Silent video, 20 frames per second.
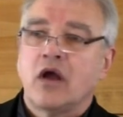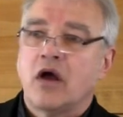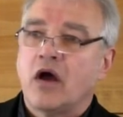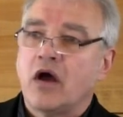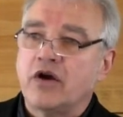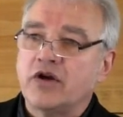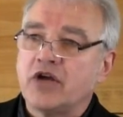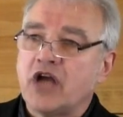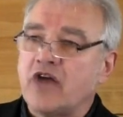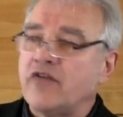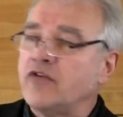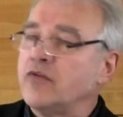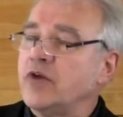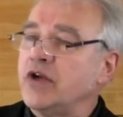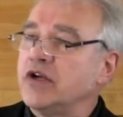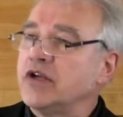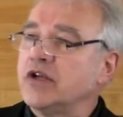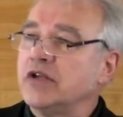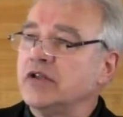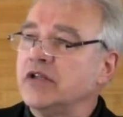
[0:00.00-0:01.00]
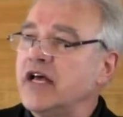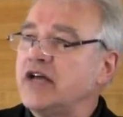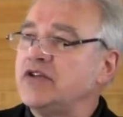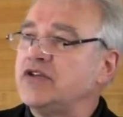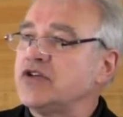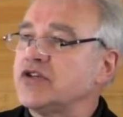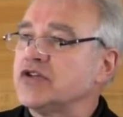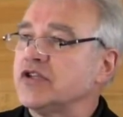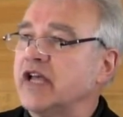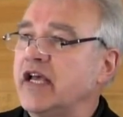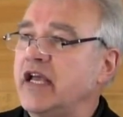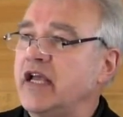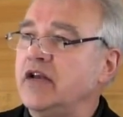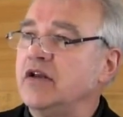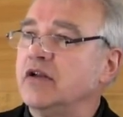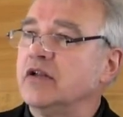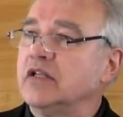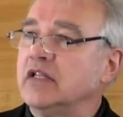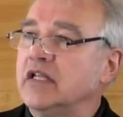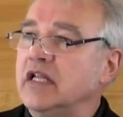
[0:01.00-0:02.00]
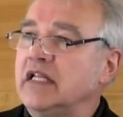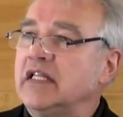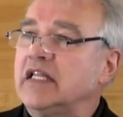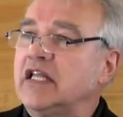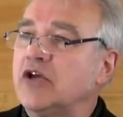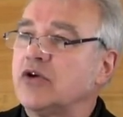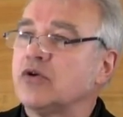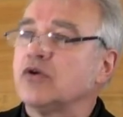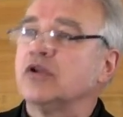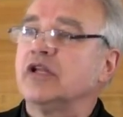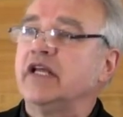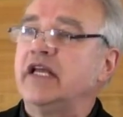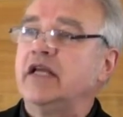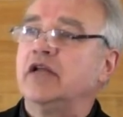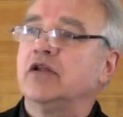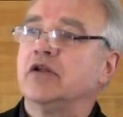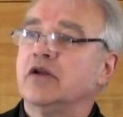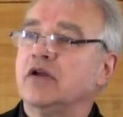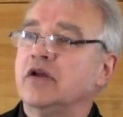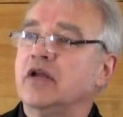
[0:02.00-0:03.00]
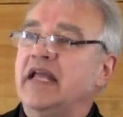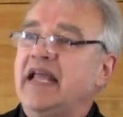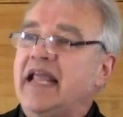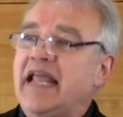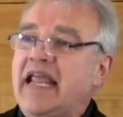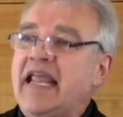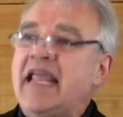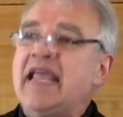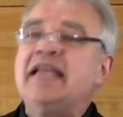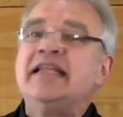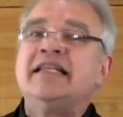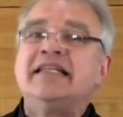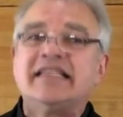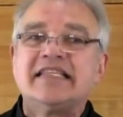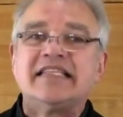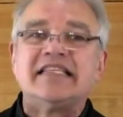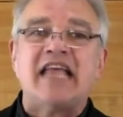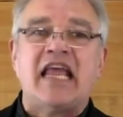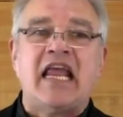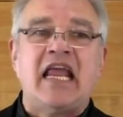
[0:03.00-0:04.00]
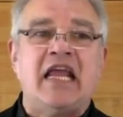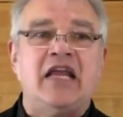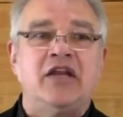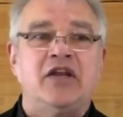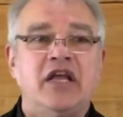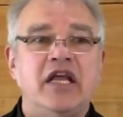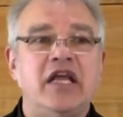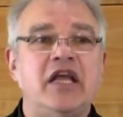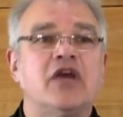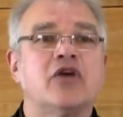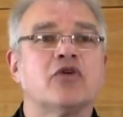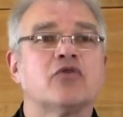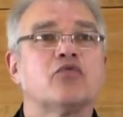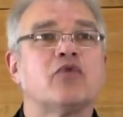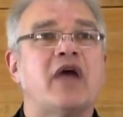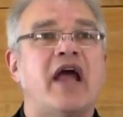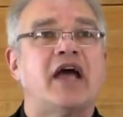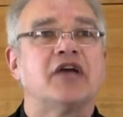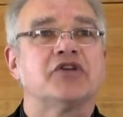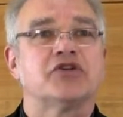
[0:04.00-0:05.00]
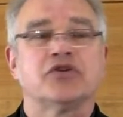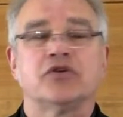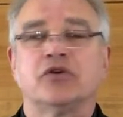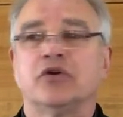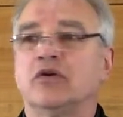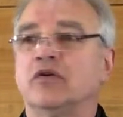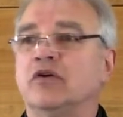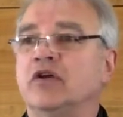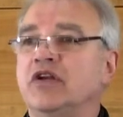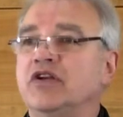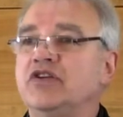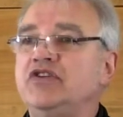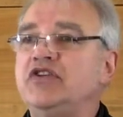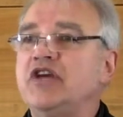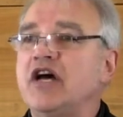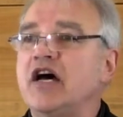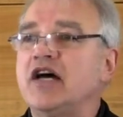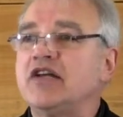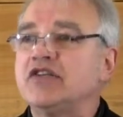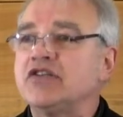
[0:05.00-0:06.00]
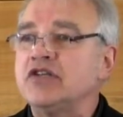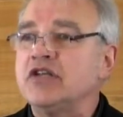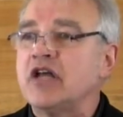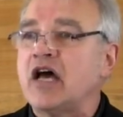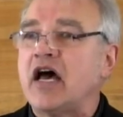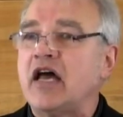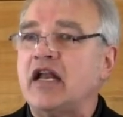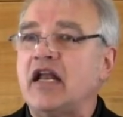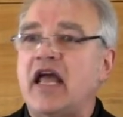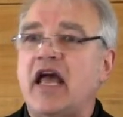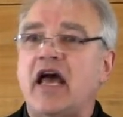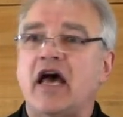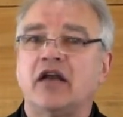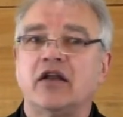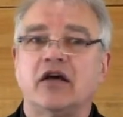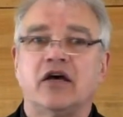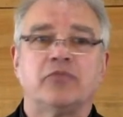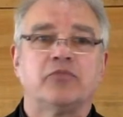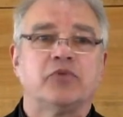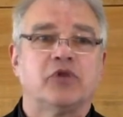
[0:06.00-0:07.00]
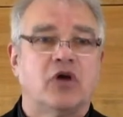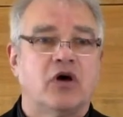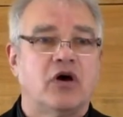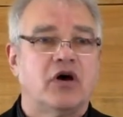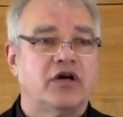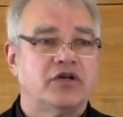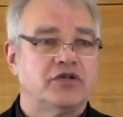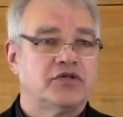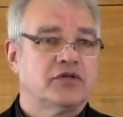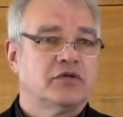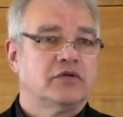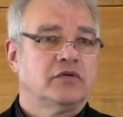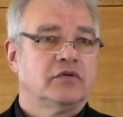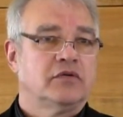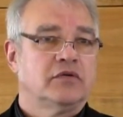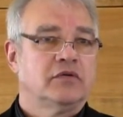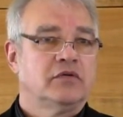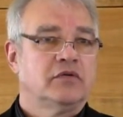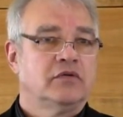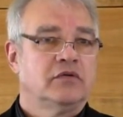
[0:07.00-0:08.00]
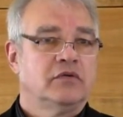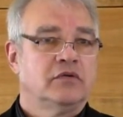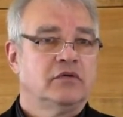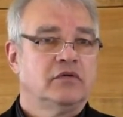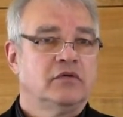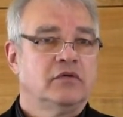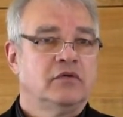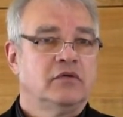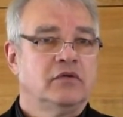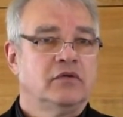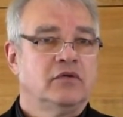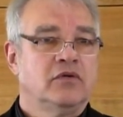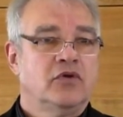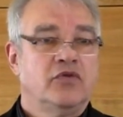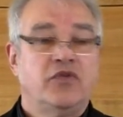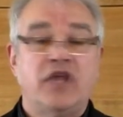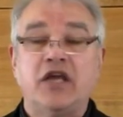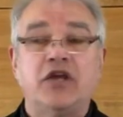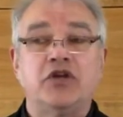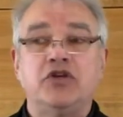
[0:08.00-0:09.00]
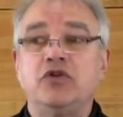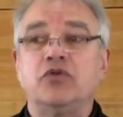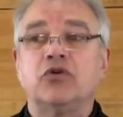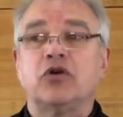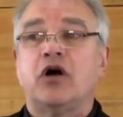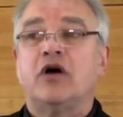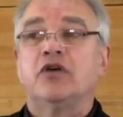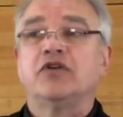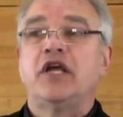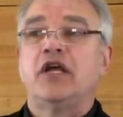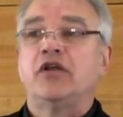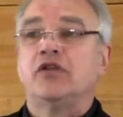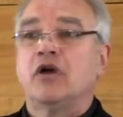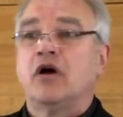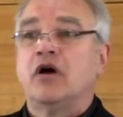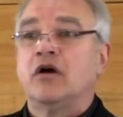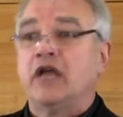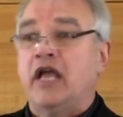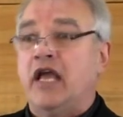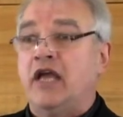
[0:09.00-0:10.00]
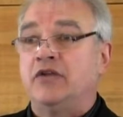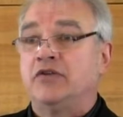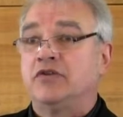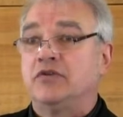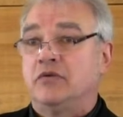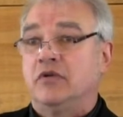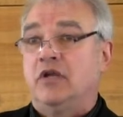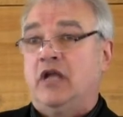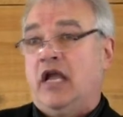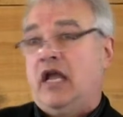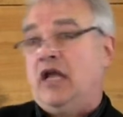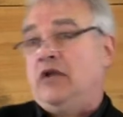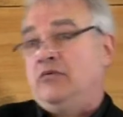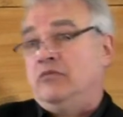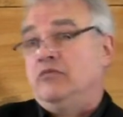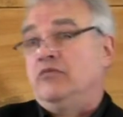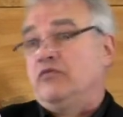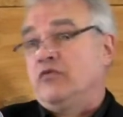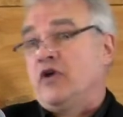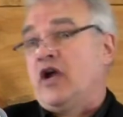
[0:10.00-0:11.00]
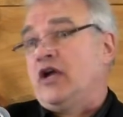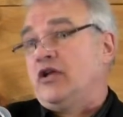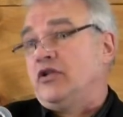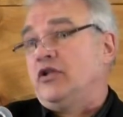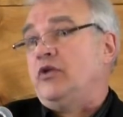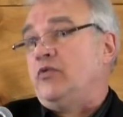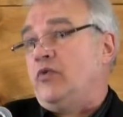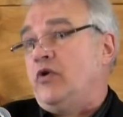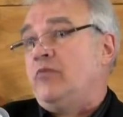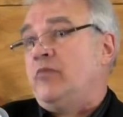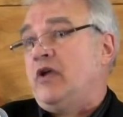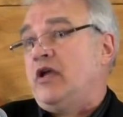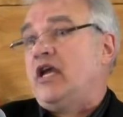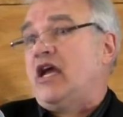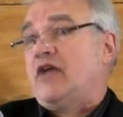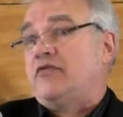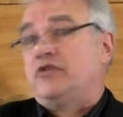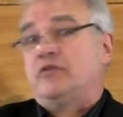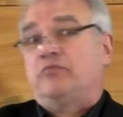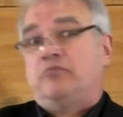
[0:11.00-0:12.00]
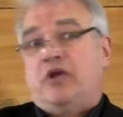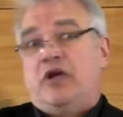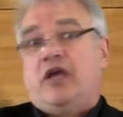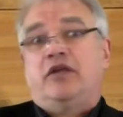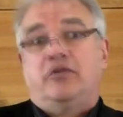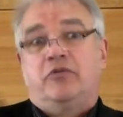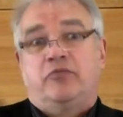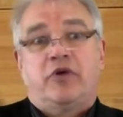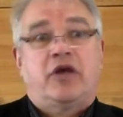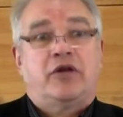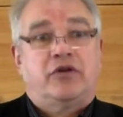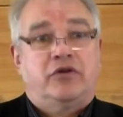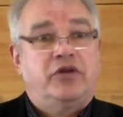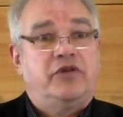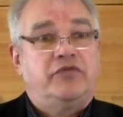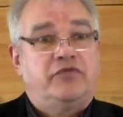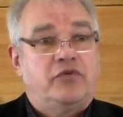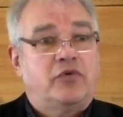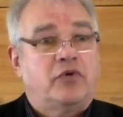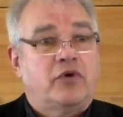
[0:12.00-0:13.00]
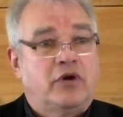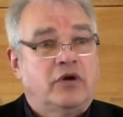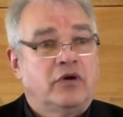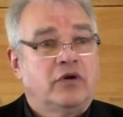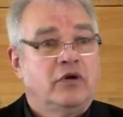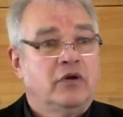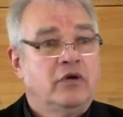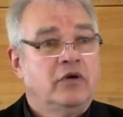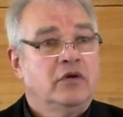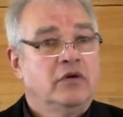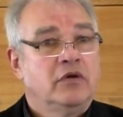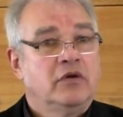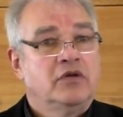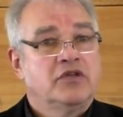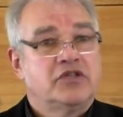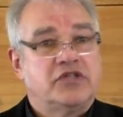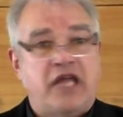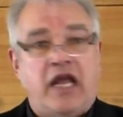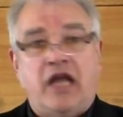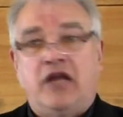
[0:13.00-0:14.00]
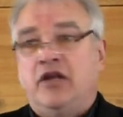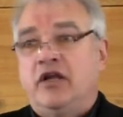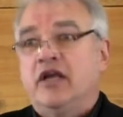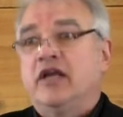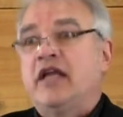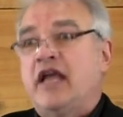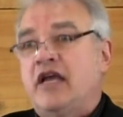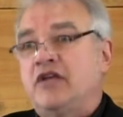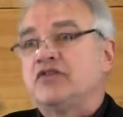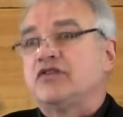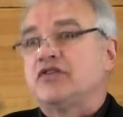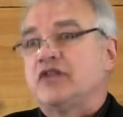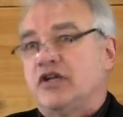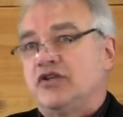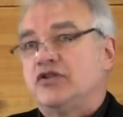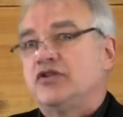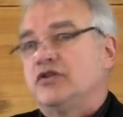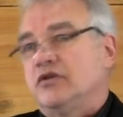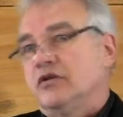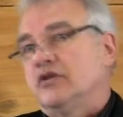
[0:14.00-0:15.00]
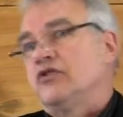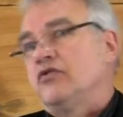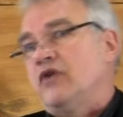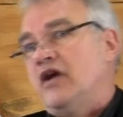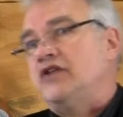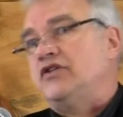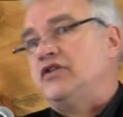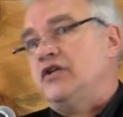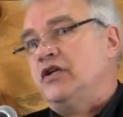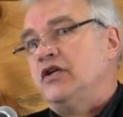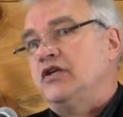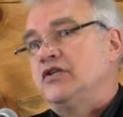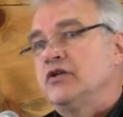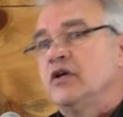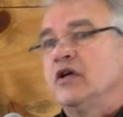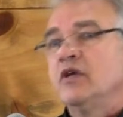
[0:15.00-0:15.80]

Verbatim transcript: Our government can legislate literally insane, irrational, does not add up laws. They can do it all day long, and, and frankly, we may have to pay the penalty for standing against such craziness.